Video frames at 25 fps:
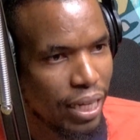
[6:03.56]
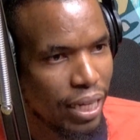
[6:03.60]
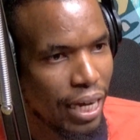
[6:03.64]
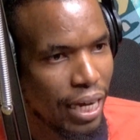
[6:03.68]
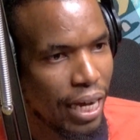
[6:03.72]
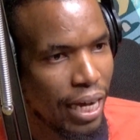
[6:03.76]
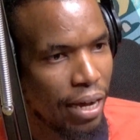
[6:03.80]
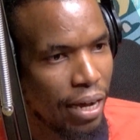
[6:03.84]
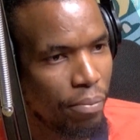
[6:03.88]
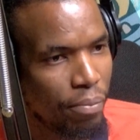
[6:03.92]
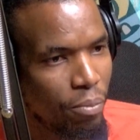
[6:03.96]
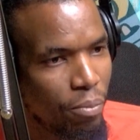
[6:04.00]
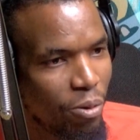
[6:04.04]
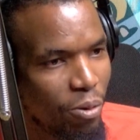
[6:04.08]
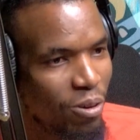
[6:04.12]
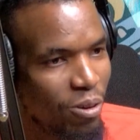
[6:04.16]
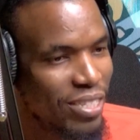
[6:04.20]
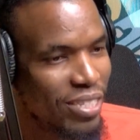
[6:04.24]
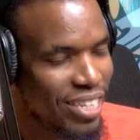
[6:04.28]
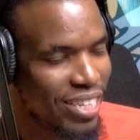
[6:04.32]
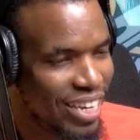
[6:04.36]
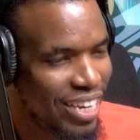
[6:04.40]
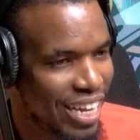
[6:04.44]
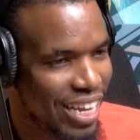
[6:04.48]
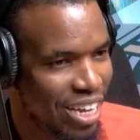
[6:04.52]
be a
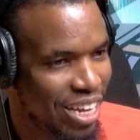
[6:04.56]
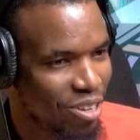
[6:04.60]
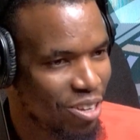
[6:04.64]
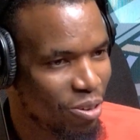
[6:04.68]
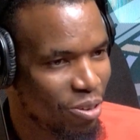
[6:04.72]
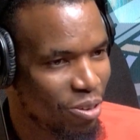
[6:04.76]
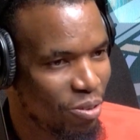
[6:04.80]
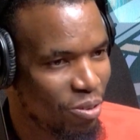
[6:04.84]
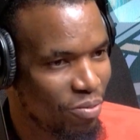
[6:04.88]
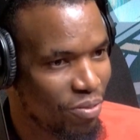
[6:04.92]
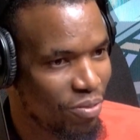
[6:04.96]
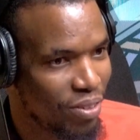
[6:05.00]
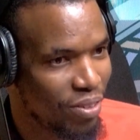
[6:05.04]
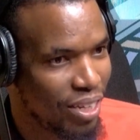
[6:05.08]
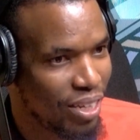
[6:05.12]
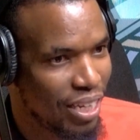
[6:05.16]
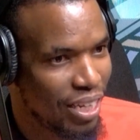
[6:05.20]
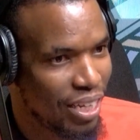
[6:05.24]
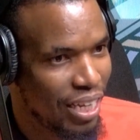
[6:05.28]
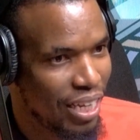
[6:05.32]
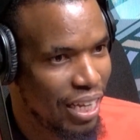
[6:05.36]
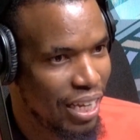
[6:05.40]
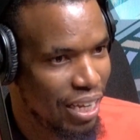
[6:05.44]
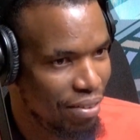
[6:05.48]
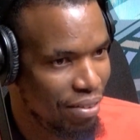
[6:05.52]
mock scenario of
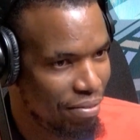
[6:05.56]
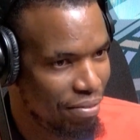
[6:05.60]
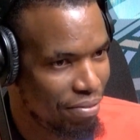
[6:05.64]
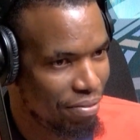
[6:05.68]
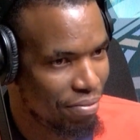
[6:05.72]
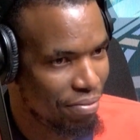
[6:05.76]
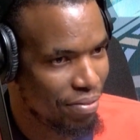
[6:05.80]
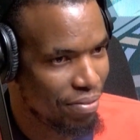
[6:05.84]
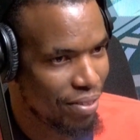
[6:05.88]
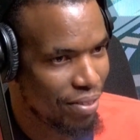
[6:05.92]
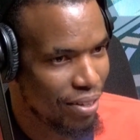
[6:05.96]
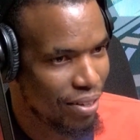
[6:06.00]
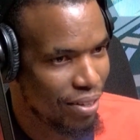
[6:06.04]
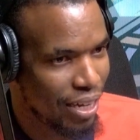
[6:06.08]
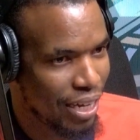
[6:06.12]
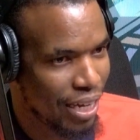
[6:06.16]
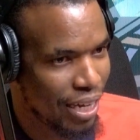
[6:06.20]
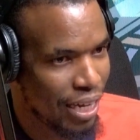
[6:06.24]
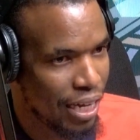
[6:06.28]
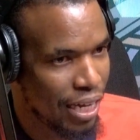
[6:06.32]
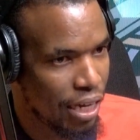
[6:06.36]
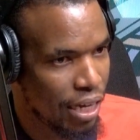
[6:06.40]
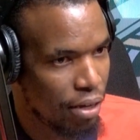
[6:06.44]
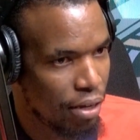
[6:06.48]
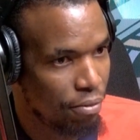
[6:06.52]
if
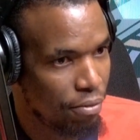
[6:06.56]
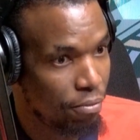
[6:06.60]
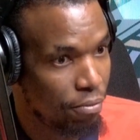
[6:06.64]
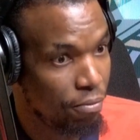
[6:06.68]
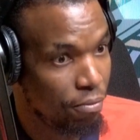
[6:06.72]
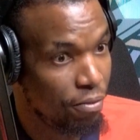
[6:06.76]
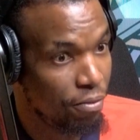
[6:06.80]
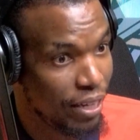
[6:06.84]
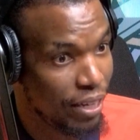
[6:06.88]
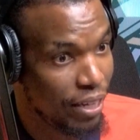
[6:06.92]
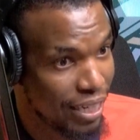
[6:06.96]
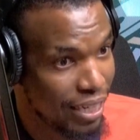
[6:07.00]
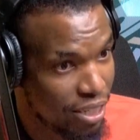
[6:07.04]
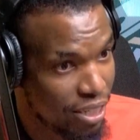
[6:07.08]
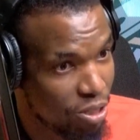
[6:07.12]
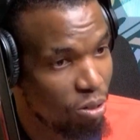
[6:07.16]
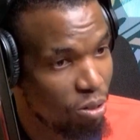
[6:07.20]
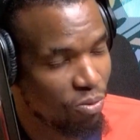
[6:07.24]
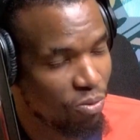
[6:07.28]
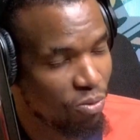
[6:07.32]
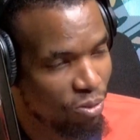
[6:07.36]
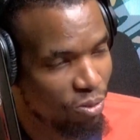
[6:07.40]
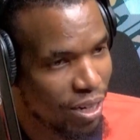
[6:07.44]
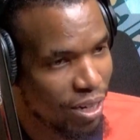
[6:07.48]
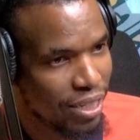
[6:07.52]
uh, VAT
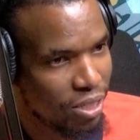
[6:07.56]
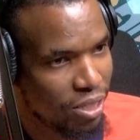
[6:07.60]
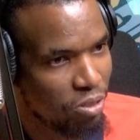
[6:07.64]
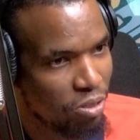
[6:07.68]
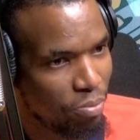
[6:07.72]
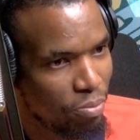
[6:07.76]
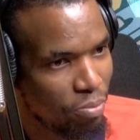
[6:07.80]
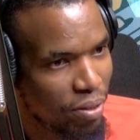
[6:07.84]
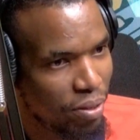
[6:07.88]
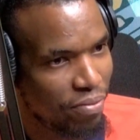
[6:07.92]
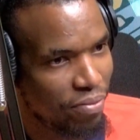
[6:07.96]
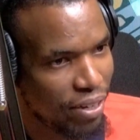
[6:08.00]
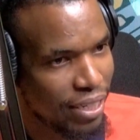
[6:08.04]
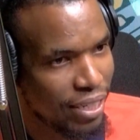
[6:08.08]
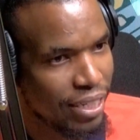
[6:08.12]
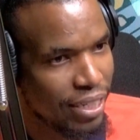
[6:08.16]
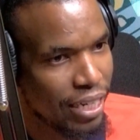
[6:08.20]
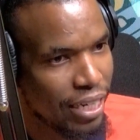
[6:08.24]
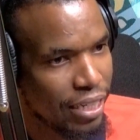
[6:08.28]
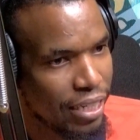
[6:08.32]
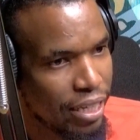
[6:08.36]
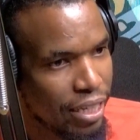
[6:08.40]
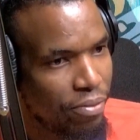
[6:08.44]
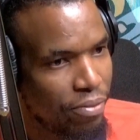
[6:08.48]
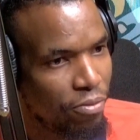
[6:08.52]
on fuel is to be
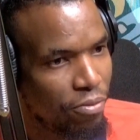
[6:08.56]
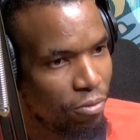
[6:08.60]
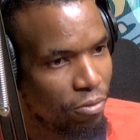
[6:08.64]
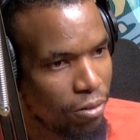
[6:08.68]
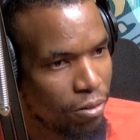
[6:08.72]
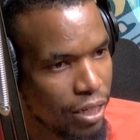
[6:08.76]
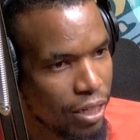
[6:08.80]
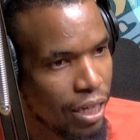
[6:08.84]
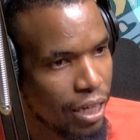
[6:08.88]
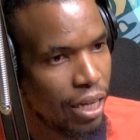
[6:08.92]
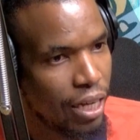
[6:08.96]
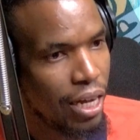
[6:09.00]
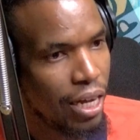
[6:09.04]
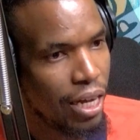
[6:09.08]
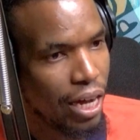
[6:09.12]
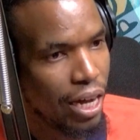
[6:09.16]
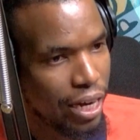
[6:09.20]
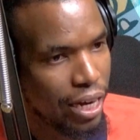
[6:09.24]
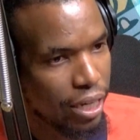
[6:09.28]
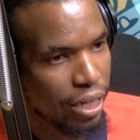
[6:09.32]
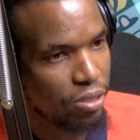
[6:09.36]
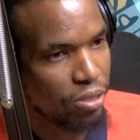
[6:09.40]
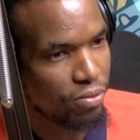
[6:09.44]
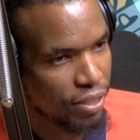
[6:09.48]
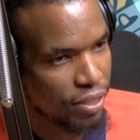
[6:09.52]
affected at the full
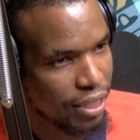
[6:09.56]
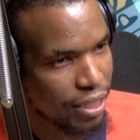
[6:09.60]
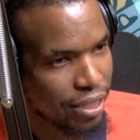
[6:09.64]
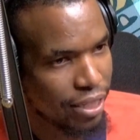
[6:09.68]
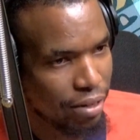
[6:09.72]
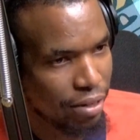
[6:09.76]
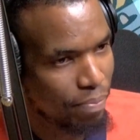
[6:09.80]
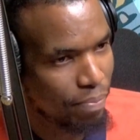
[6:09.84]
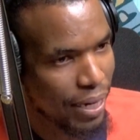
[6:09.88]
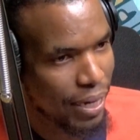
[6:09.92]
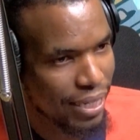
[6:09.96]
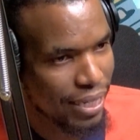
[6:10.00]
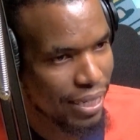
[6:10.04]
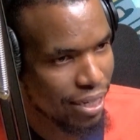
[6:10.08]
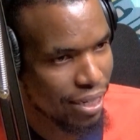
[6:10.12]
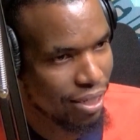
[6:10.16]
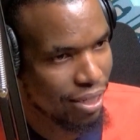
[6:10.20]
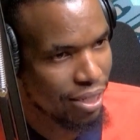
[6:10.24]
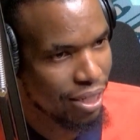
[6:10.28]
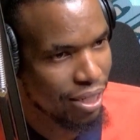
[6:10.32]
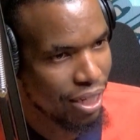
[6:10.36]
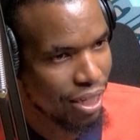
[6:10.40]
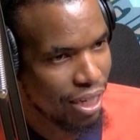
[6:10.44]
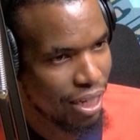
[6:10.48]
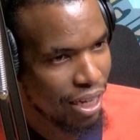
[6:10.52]
yes. rate of 16%.